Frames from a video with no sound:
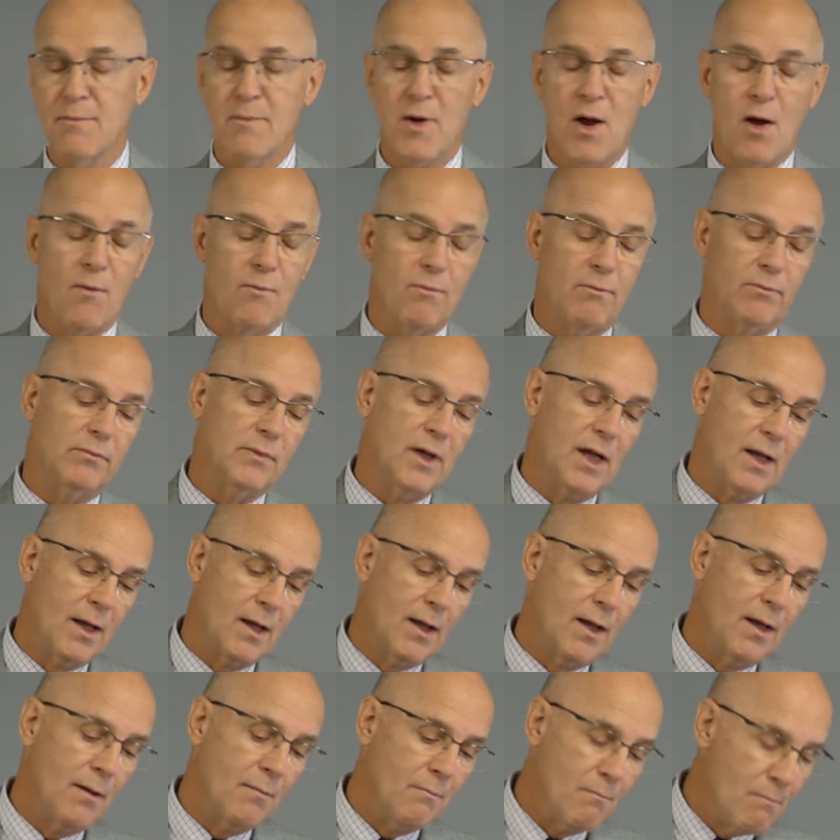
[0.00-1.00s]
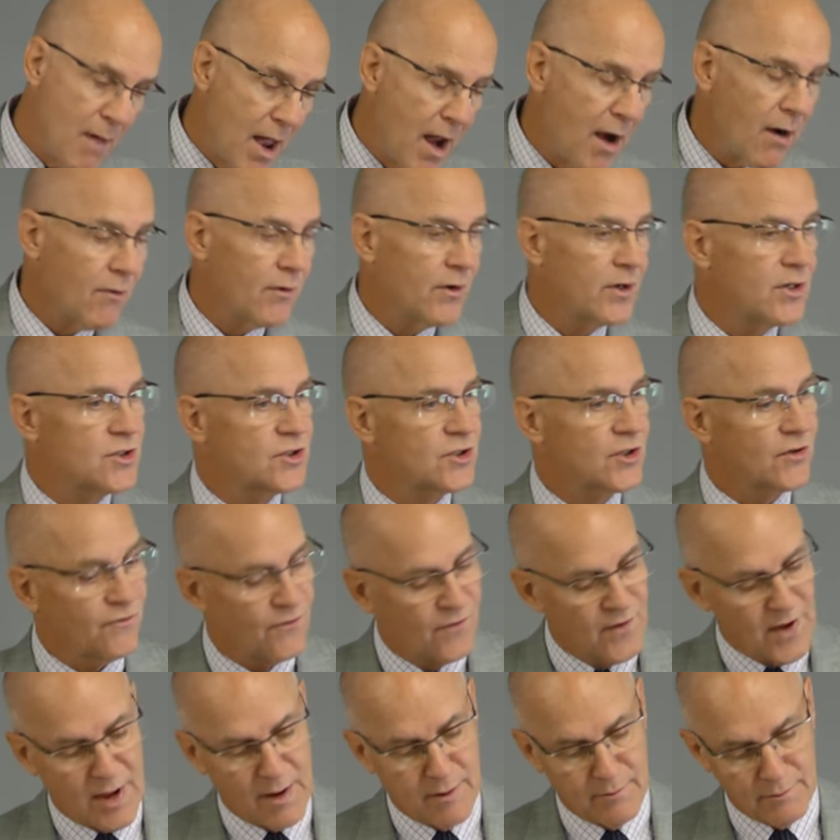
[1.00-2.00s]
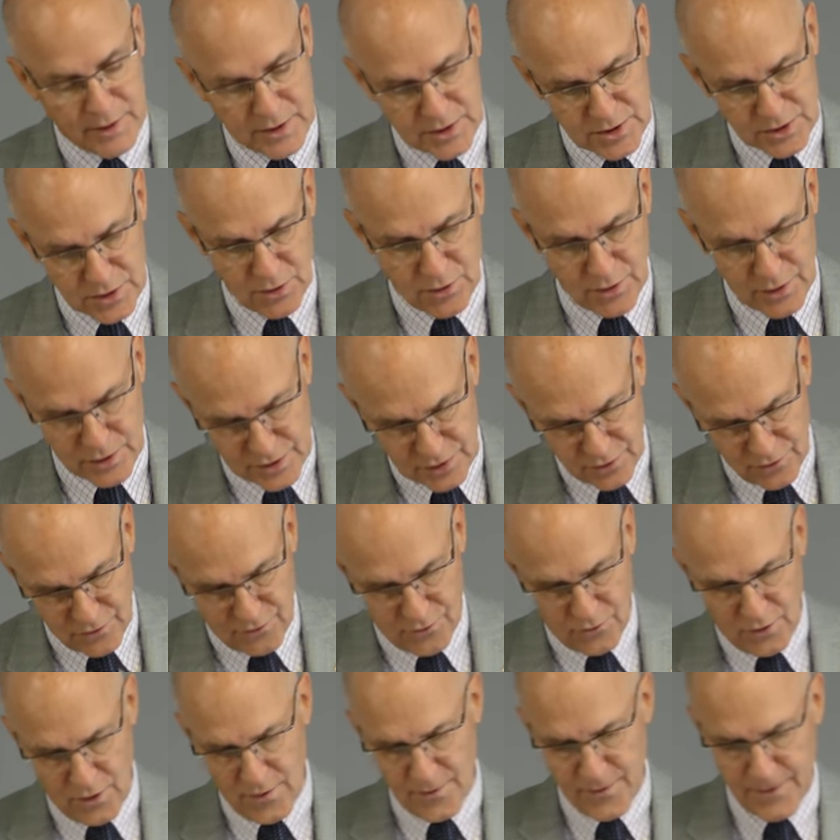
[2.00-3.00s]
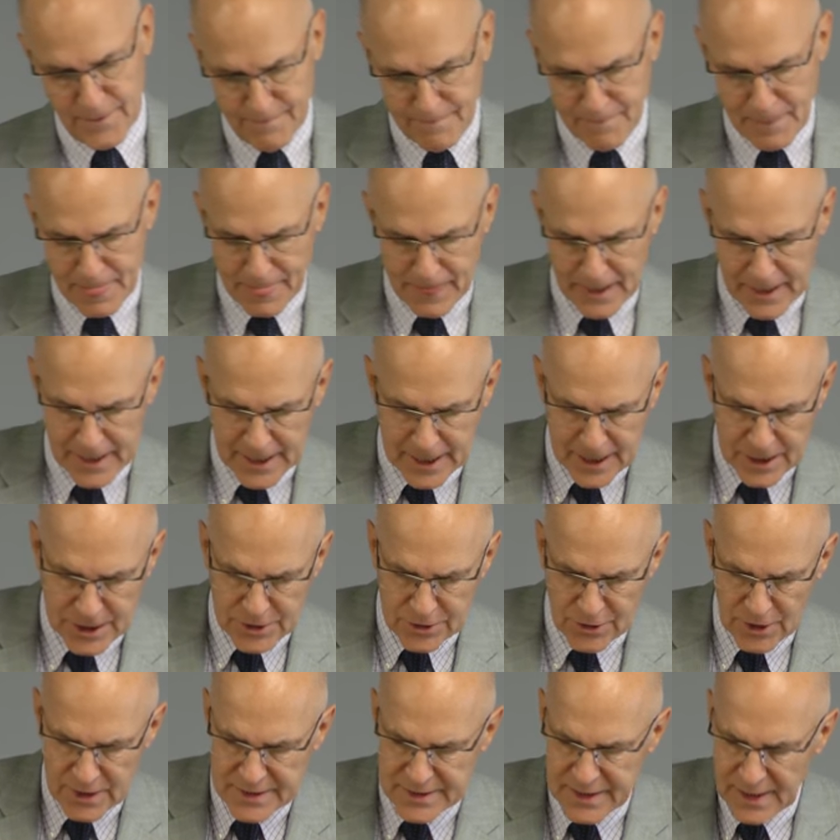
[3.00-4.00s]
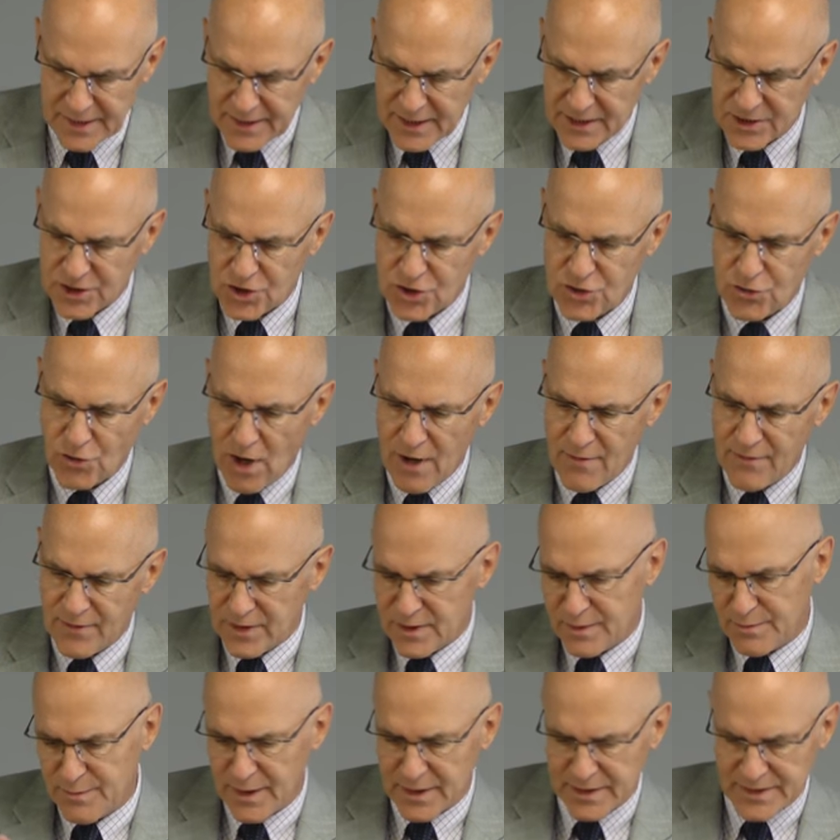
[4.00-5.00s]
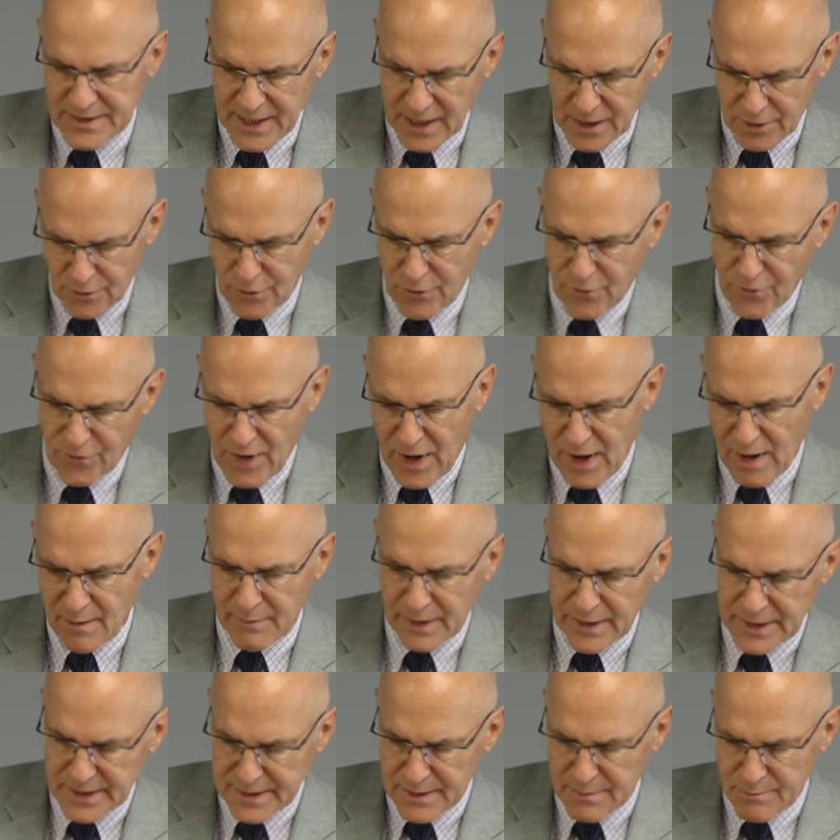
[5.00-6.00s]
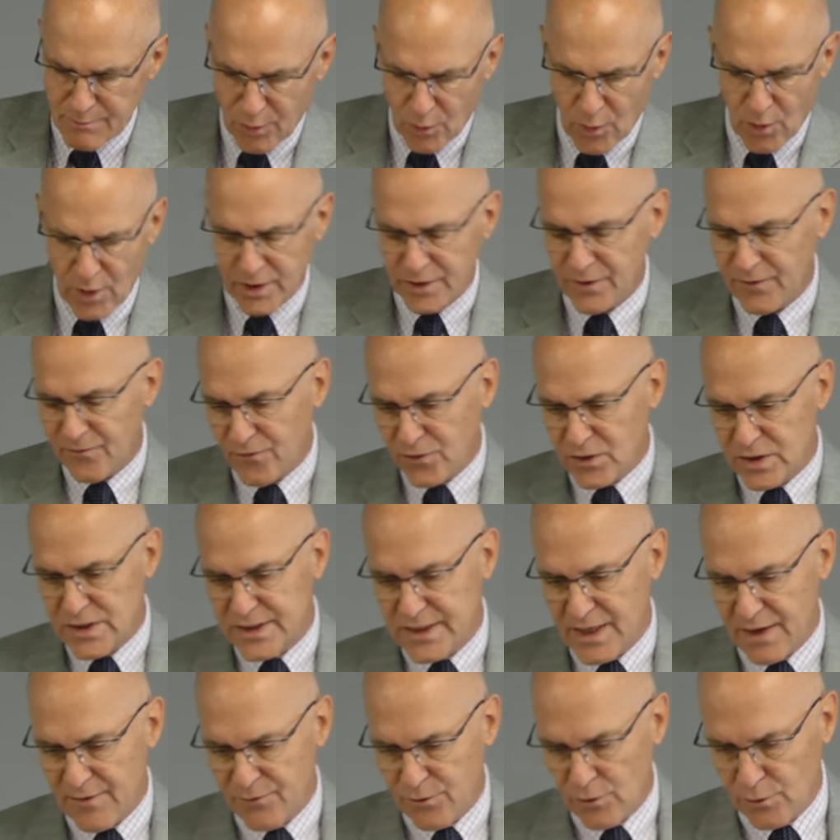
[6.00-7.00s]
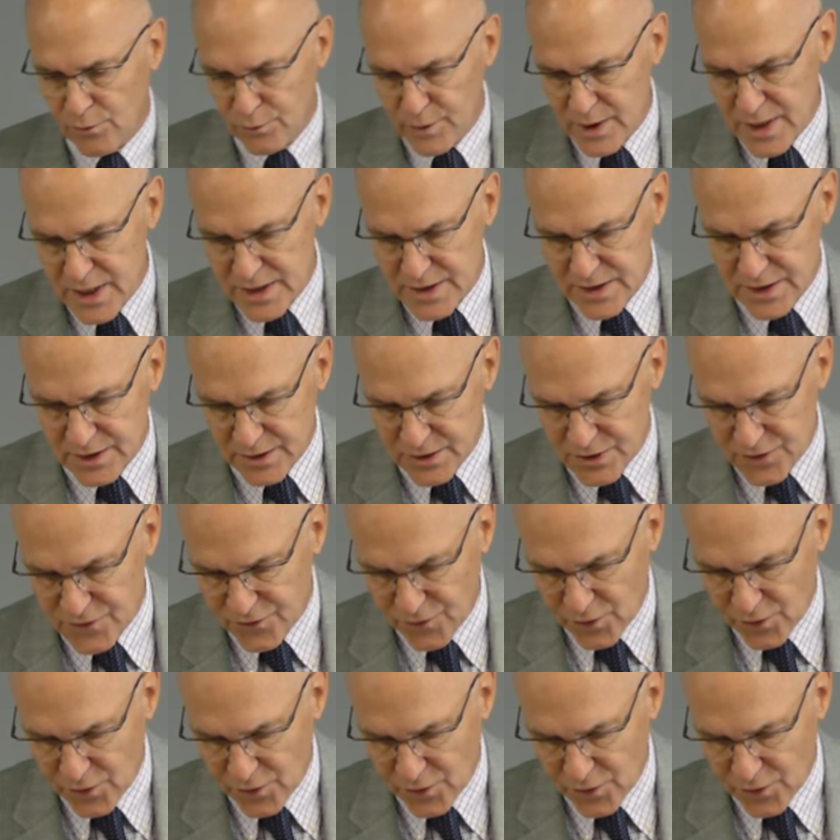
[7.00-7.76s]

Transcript: about marriage and family, so on and so forth. So I said that striving to be a sacred family is important for several reasons.